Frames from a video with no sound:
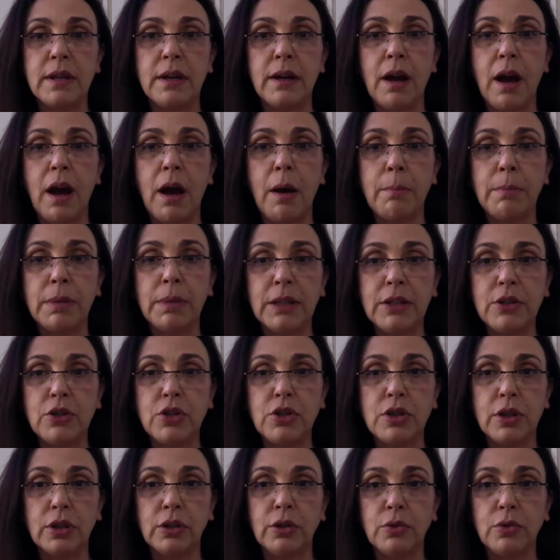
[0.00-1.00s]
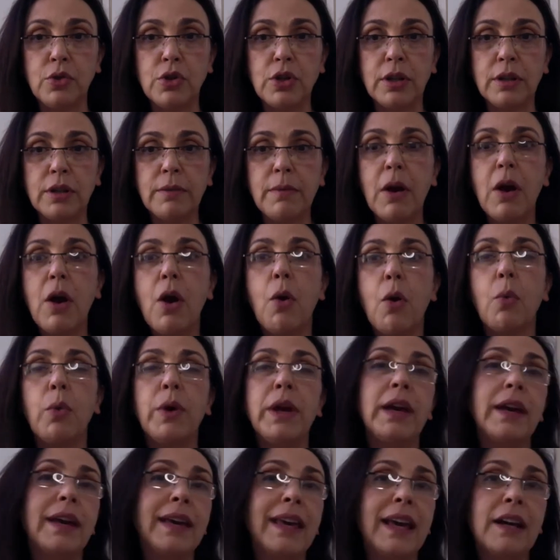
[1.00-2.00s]
the bleach solution.
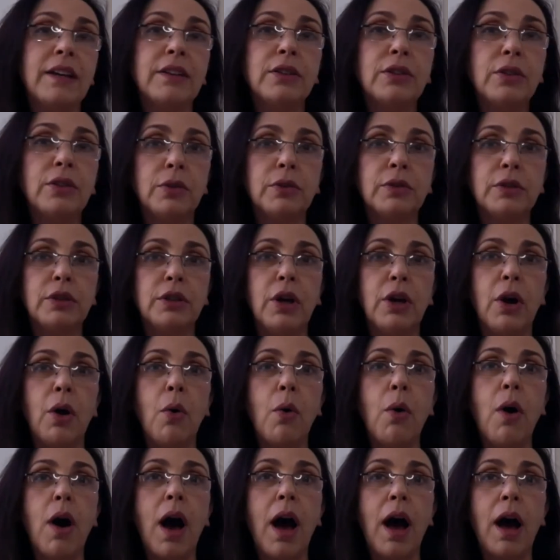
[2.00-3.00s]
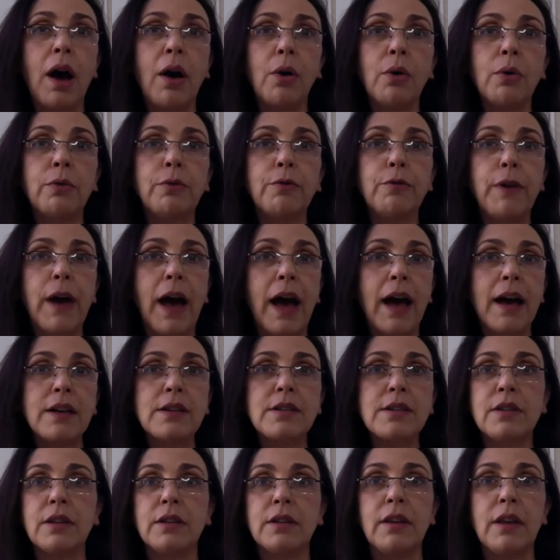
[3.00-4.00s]
We again don't know how
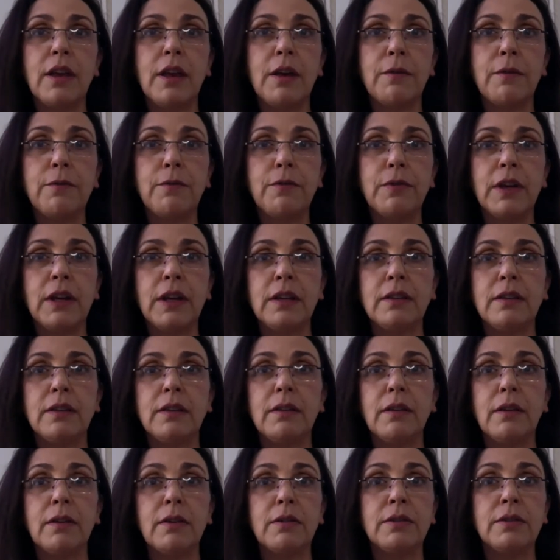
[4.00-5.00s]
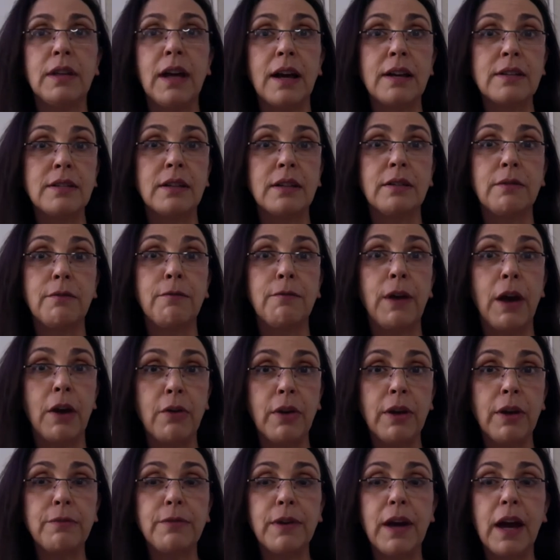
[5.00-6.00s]
fast and if it does it
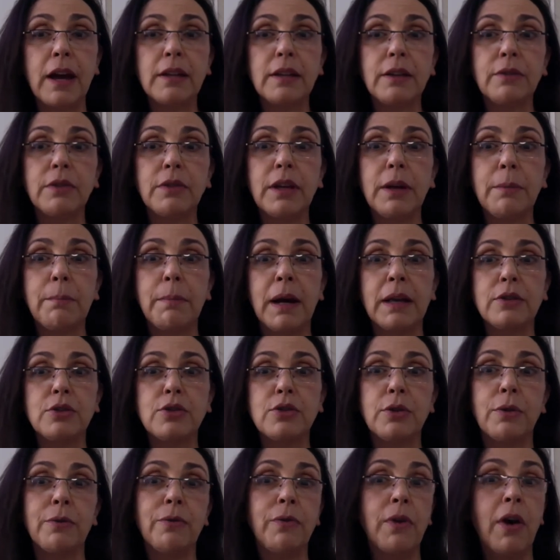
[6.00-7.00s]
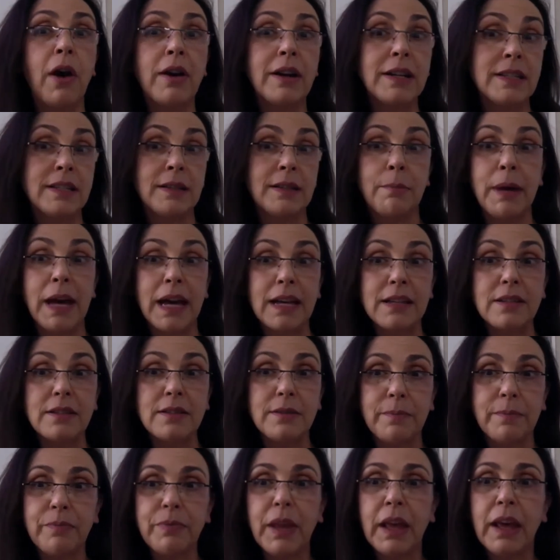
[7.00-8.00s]
very effectively, but so far it's the best.
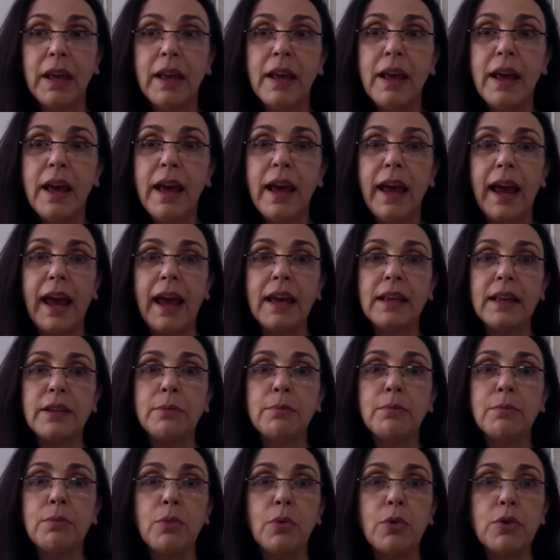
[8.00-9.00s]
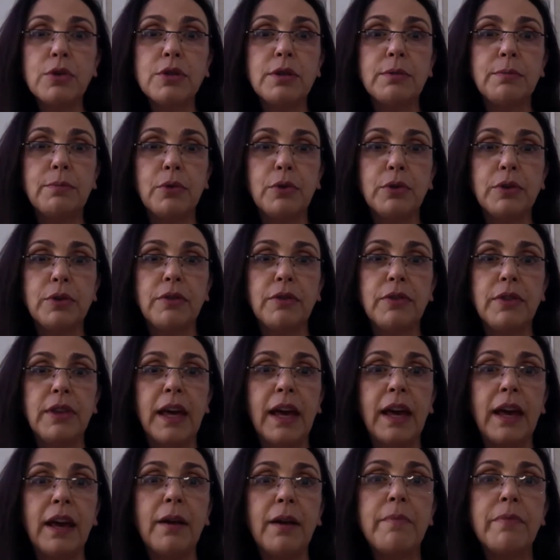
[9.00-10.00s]
And the most important
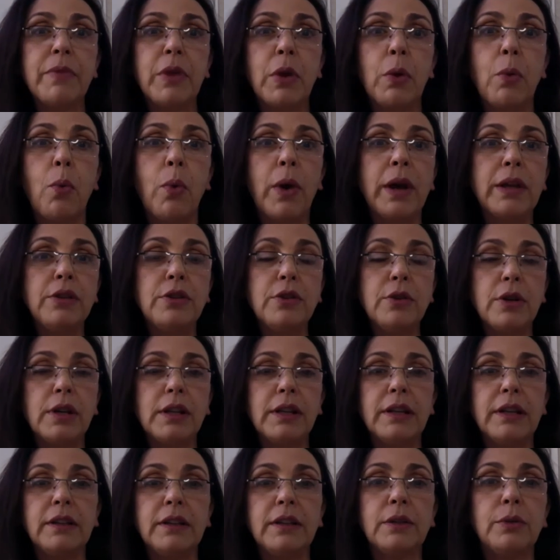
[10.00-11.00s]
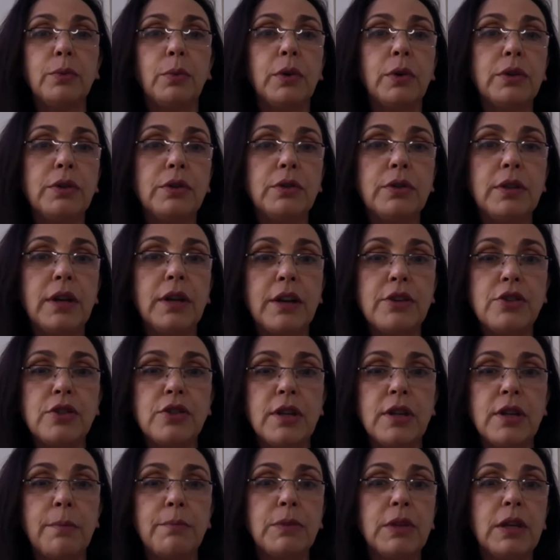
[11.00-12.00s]
thing, when you clean it, when you touch
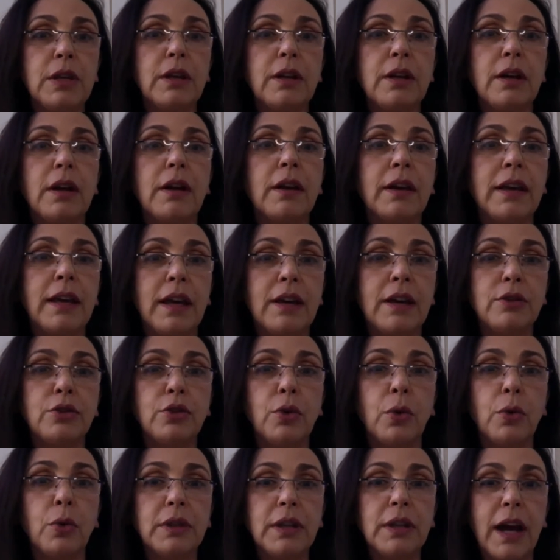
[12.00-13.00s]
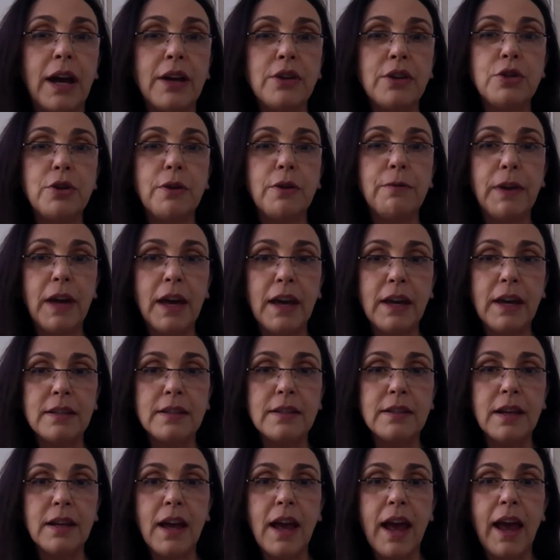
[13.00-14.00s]
something, again, don't touch your
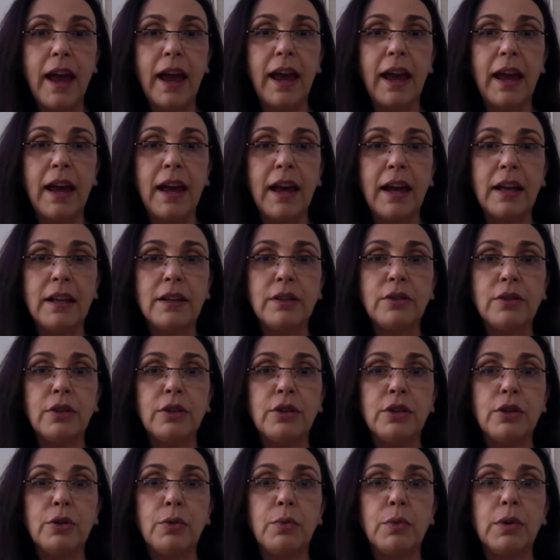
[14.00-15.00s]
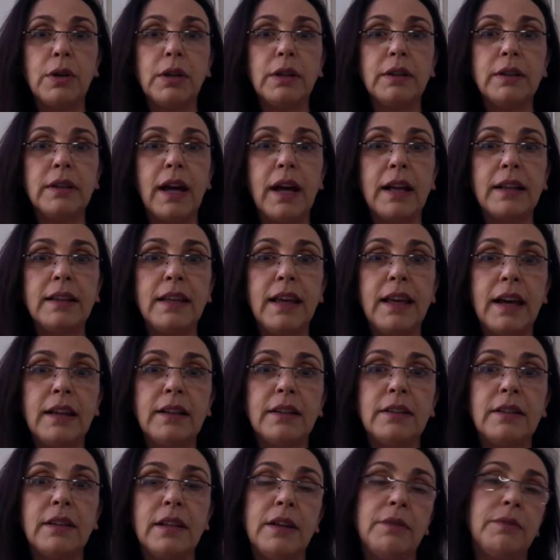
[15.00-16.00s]
face, and you will not get
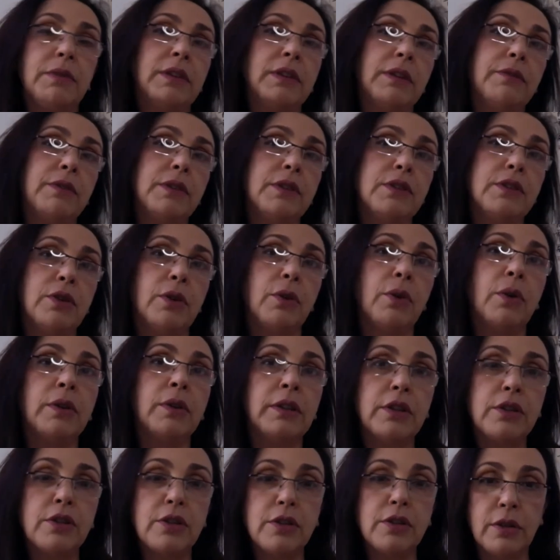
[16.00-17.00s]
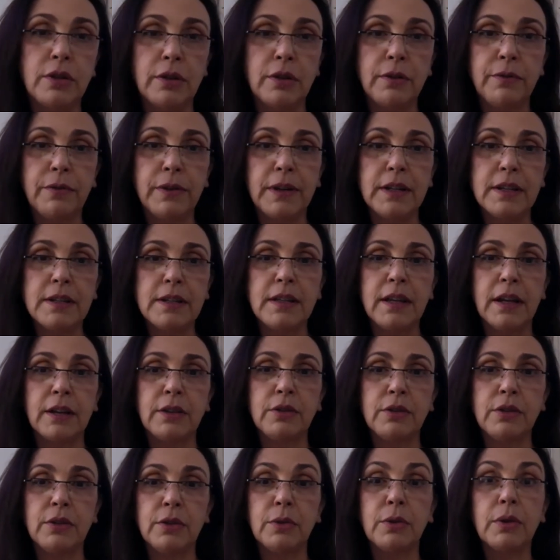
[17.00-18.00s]
it even if it's on the surface that
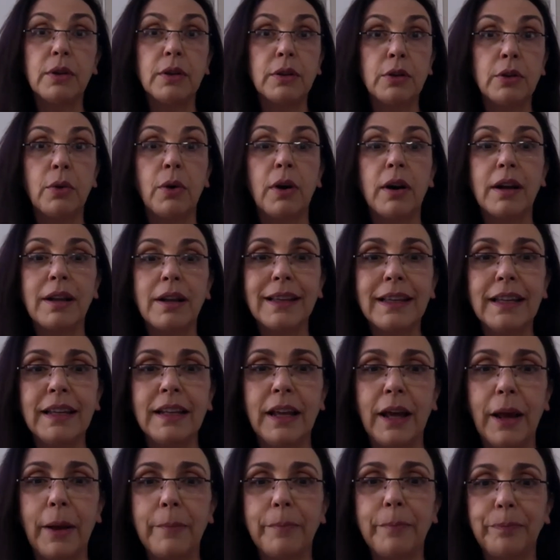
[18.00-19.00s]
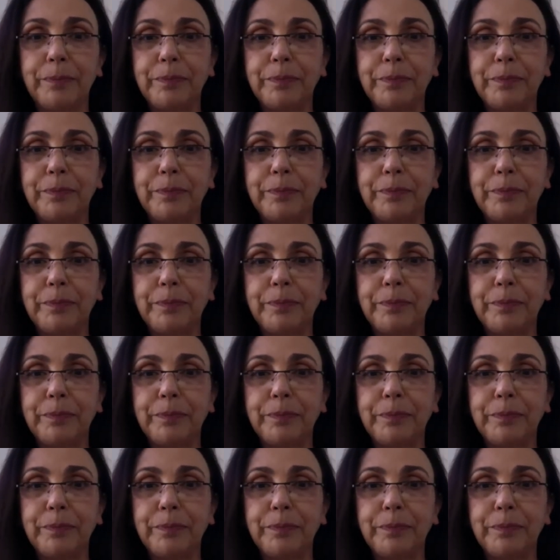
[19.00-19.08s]
you are cleaning.